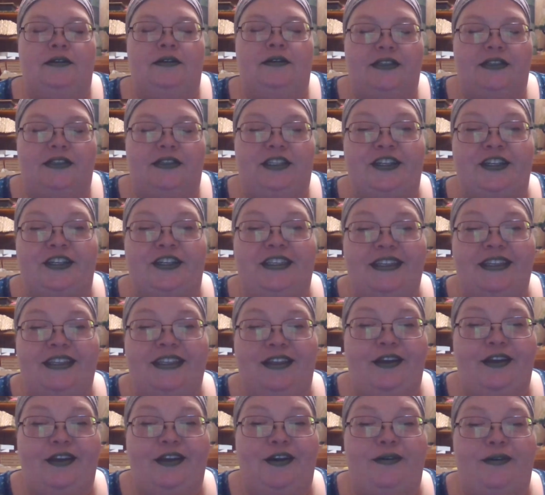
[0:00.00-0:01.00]
Seriously
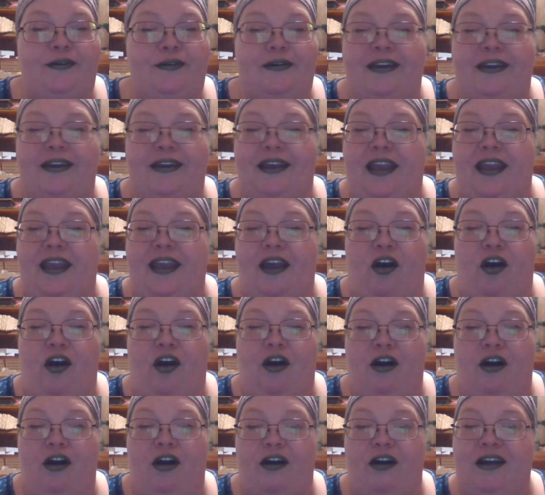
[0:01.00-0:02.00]
though,
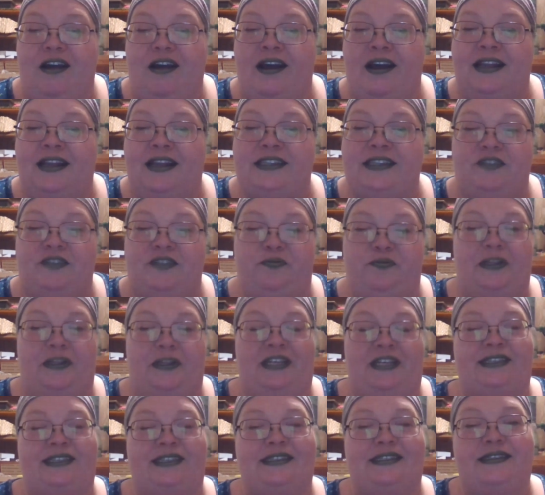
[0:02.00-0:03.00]
all kinds of
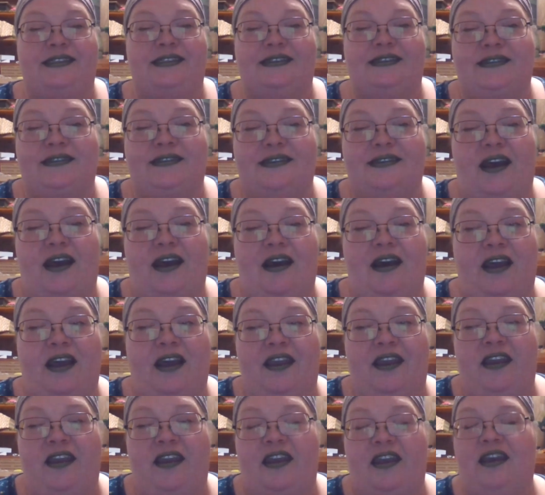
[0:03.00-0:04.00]
places.
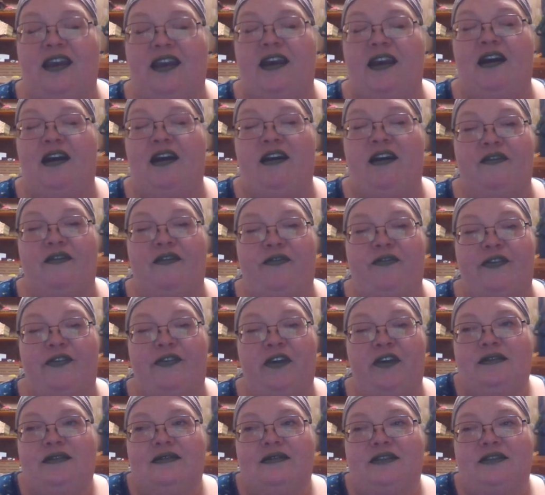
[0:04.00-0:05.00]
I have
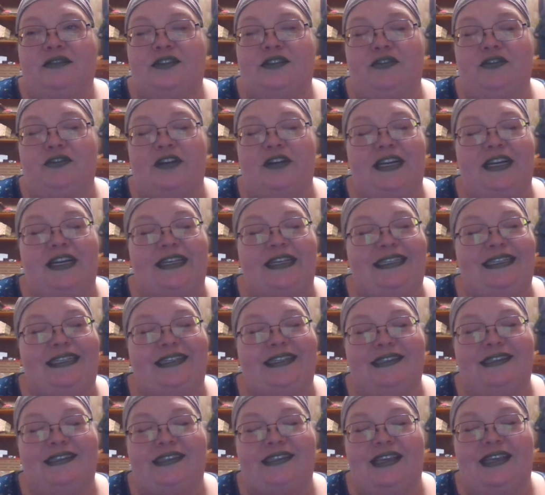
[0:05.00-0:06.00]
story
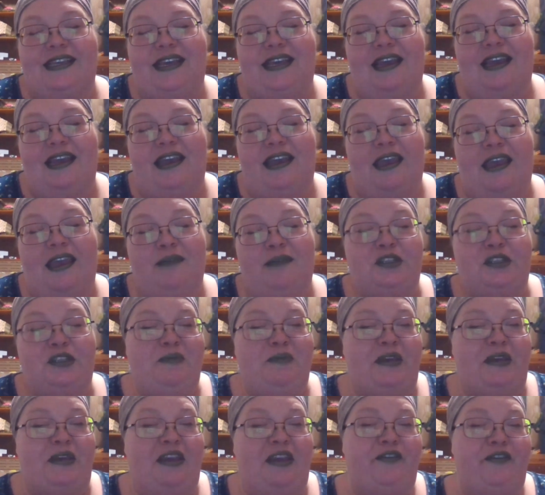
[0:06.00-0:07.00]
ideas that came to
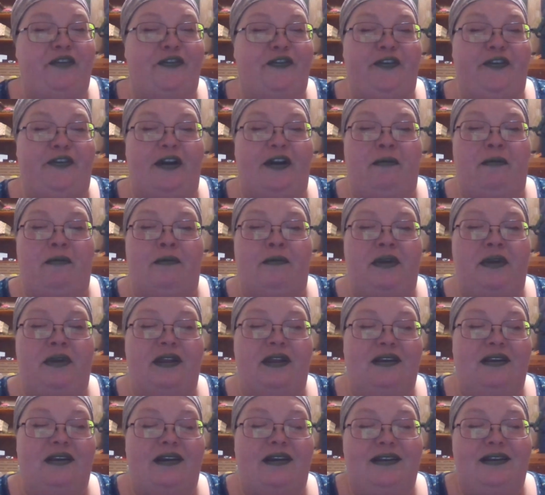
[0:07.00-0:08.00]
me from,
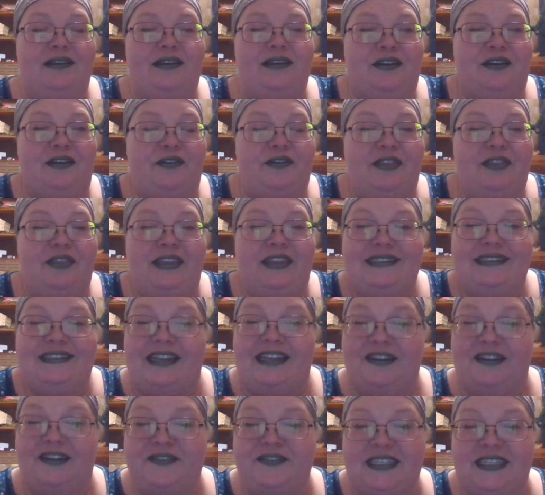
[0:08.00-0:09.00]
you know, things that
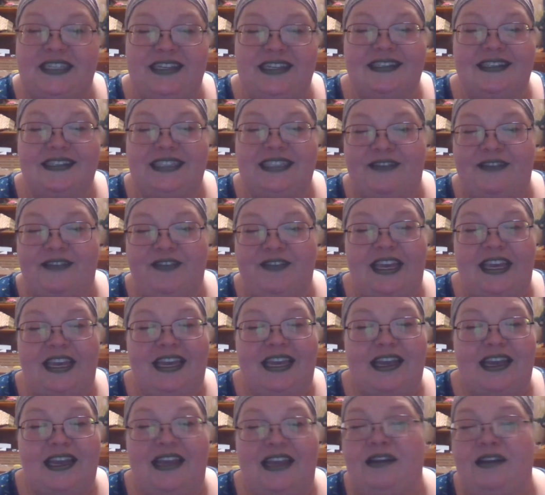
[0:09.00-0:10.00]
I've seen on
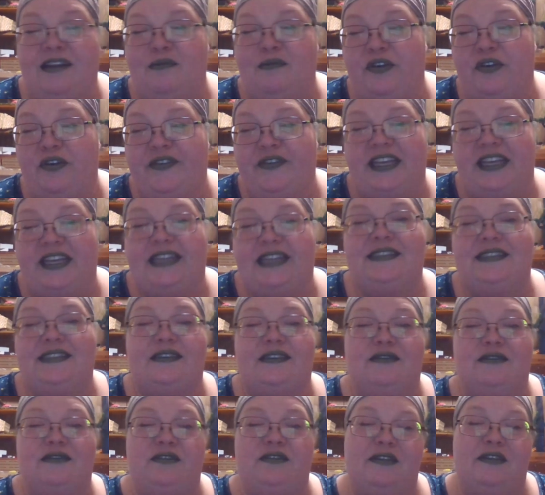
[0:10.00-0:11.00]
TV and in
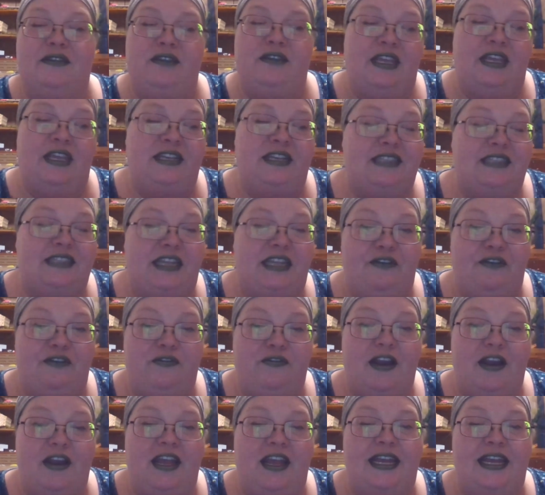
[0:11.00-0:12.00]
movies, things that I've
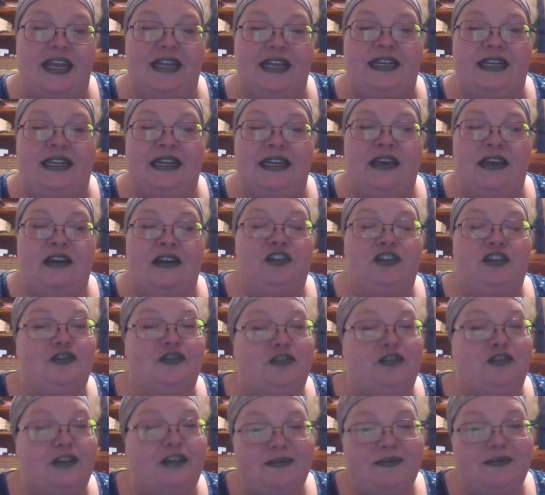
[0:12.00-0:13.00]
read,
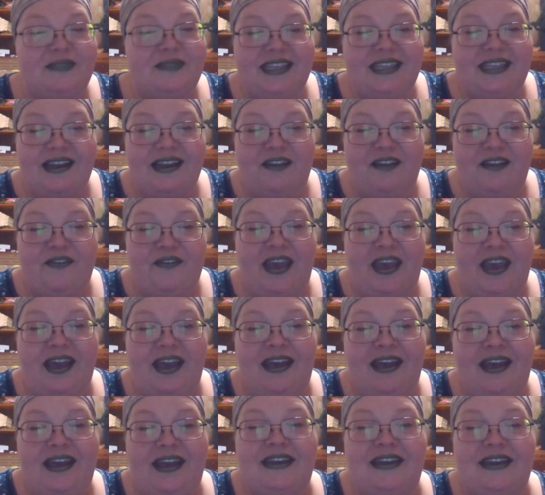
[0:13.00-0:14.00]
dreams that I've
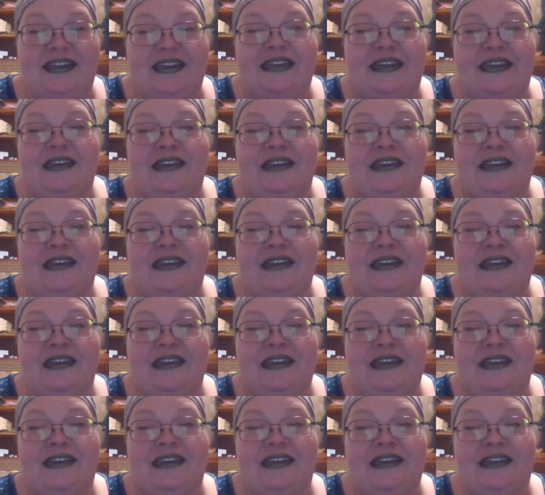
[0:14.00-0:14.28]
had,